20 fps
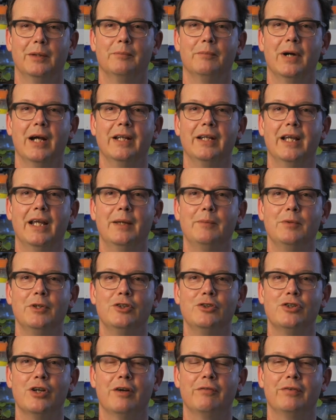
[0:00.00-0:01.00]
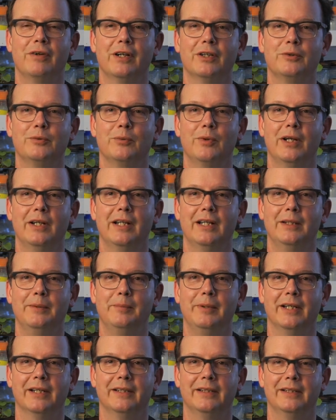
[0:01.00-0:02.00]
my name is Jean-François
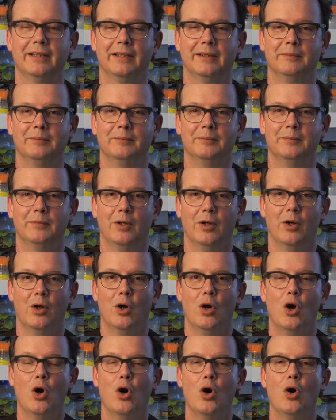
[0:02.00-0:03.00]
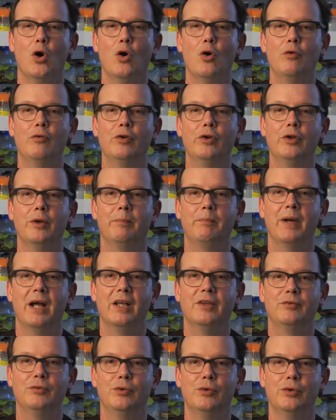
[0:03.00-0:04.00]
Laliberté. Over the
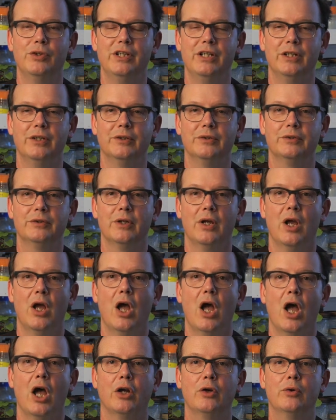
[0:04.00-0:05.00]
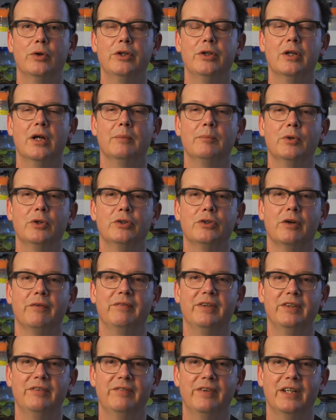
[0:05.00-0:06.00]
past few years, a good number
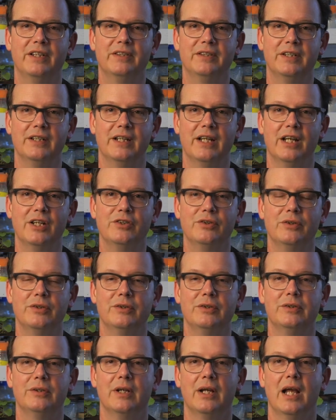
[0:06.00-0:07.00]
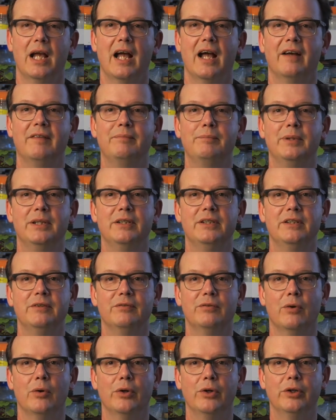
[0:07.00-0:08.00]
of investigations have been
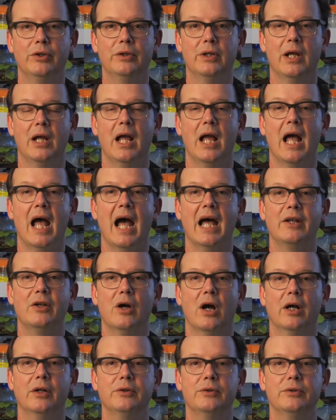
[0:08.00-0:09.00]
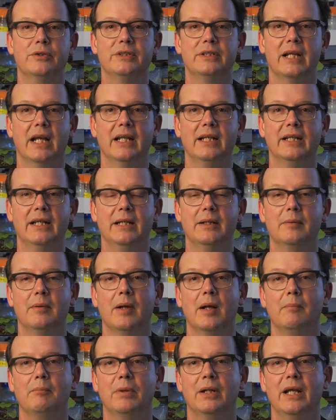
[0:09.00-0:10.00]
devoted at understanding
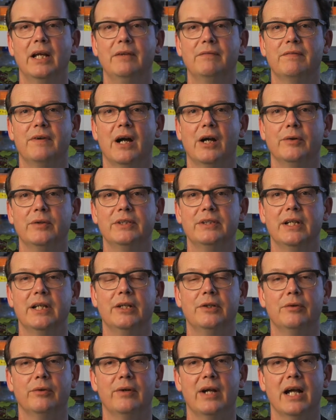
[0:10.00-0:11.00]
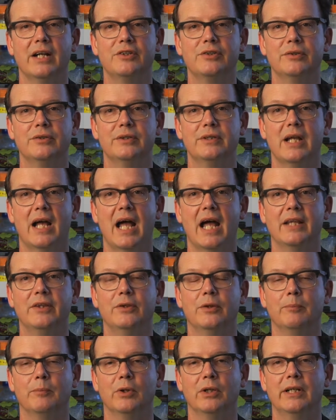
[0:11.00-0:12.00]
plant virus interactions
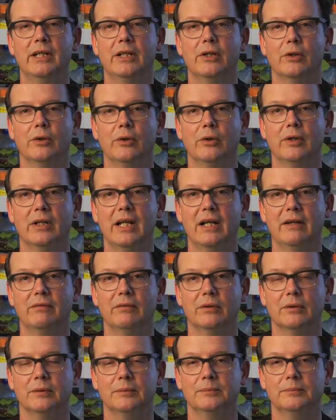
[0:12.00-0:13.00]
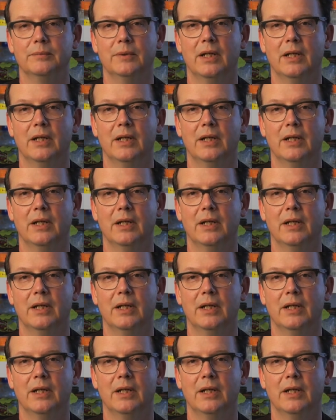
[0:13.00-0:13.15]
at the molecular level.